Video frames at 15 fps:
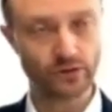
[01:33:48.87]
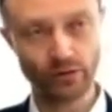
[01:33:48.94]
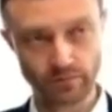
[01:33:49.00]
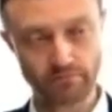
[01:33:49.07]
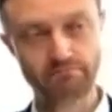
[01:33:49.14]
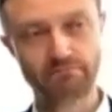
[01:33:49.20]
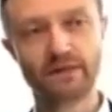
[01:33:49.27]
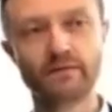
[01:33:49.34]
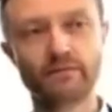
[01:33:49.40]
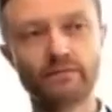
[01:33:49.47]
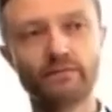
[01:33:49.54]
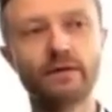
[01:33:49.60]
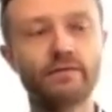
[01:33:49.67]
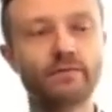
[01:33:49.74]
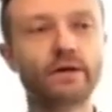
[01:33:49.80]
So
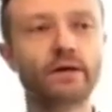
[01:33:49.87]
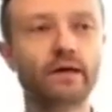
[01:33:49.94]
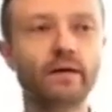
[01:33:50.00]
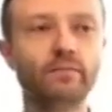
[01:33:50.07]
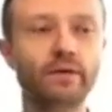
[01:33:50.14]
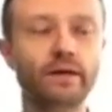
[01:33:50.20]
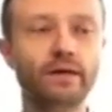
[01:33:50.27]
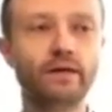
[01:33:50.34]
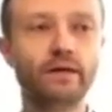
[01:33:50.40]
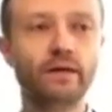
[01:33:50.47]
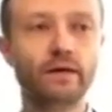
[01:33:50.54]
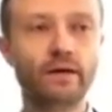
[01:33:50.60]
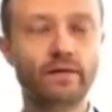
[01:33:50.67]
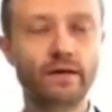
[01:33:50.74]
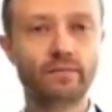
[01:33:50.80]
if the company
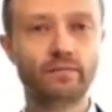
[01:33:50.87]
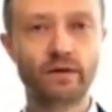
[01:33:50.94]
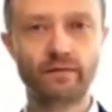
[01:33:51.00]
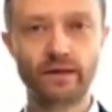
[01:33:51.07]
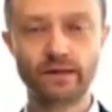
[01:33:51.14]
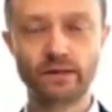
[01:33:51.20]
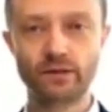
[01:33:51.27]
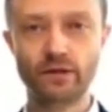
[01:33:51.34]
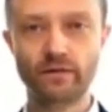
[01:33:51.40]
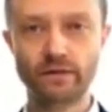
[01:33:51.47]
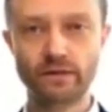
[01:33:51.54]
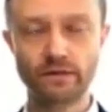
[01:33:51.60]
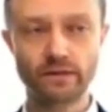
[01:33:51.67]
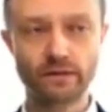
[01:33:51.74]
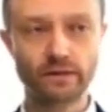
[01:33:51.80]
that provides
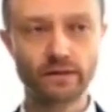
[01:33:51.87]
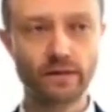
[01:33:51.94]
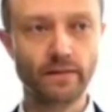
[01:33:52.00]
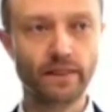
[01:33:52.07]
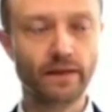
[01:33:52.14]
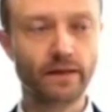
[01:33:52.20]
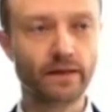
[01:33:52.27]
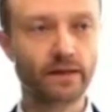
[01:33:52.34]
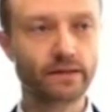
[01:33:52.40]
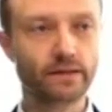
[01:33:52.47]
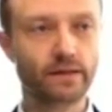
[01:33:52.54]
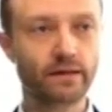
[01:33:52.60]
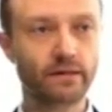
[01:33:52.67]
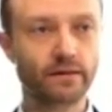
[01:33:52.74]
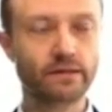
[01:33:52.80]
services is
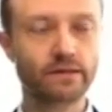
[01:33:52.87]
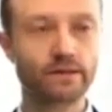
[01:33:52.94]
in